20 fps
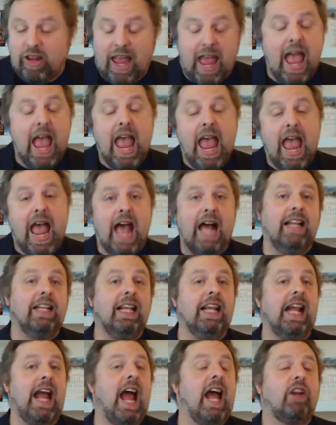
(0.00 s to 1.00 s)
see,
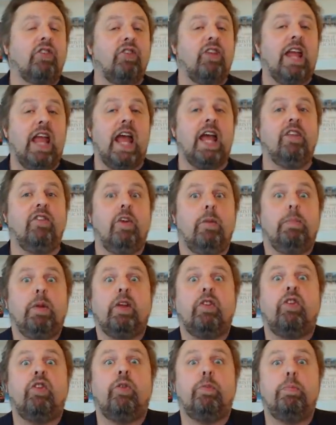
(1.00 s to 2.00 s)
Ellen actually ends up
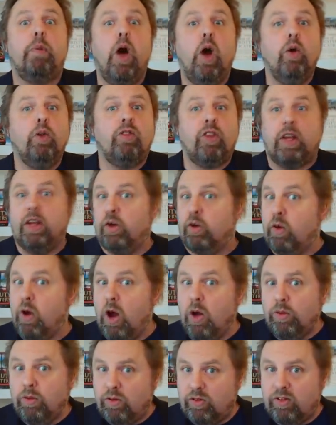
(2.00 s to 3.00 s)
exposing in her
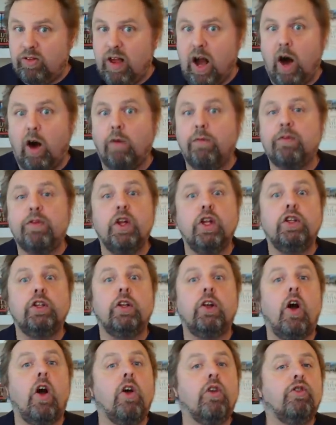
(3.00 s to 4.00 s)
own self the
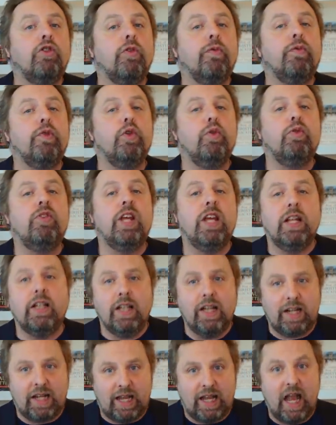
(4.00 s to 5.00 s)
larger
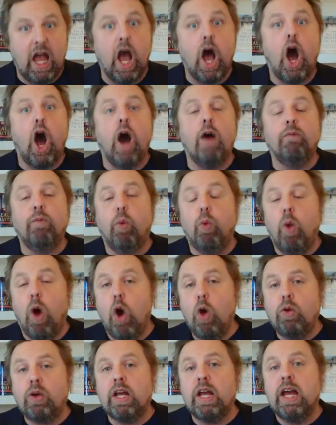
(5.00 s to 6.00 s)
futility of
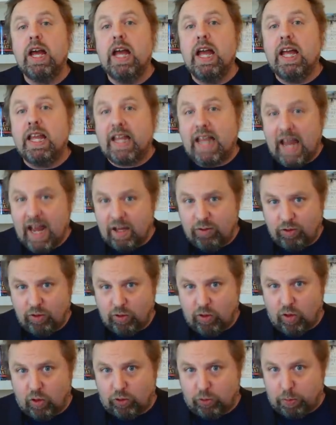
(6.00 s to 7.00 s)
woke
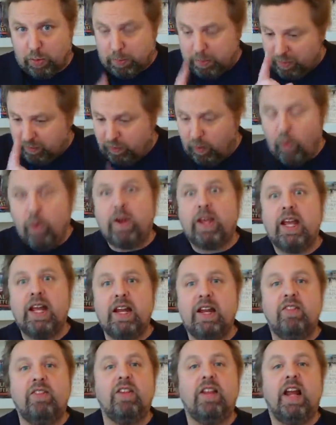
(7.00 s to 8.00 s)
cancel culture. But before we
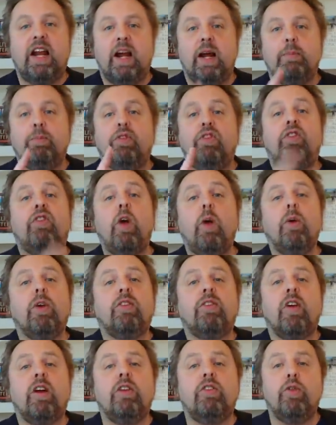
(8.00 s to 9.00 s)
get into that, I'm so
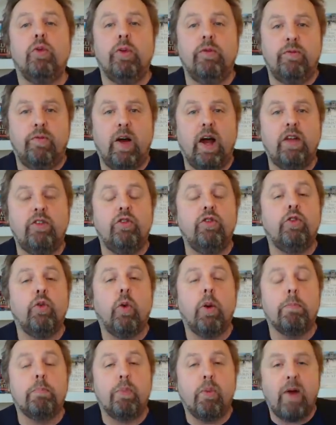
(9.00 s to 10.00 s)
excited to invite you
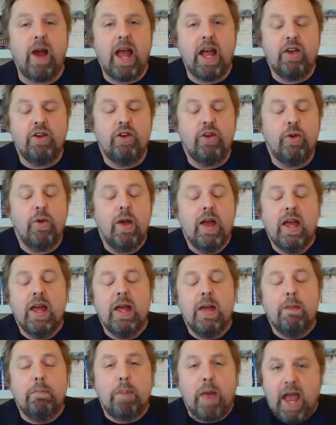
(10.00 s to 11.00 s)
to our brand new
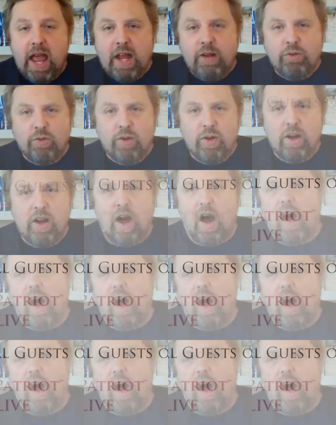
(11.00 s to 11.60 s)
Patriot